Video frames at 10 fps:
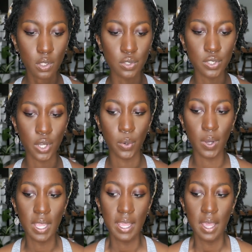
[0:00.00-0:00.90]
So
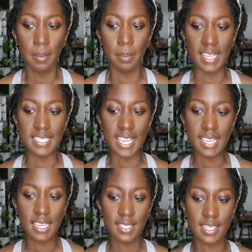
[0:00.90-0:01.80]
by
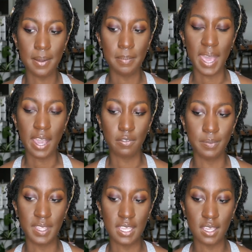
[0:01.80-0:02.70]
taking a step back from
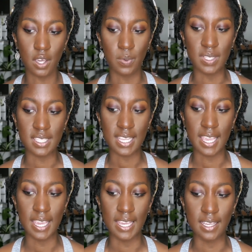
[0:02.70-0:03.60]
the ego and
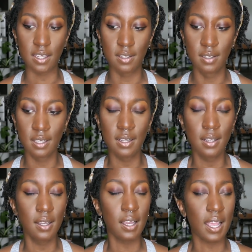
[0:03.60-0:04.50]
saying,
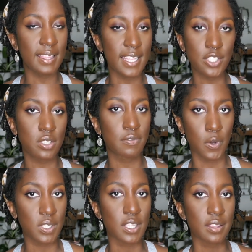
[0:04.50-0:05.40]
let's just
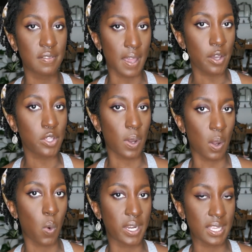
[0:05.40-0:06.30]
focus on the value I
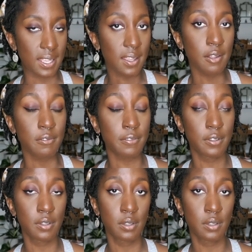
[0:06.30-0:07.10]
want to give,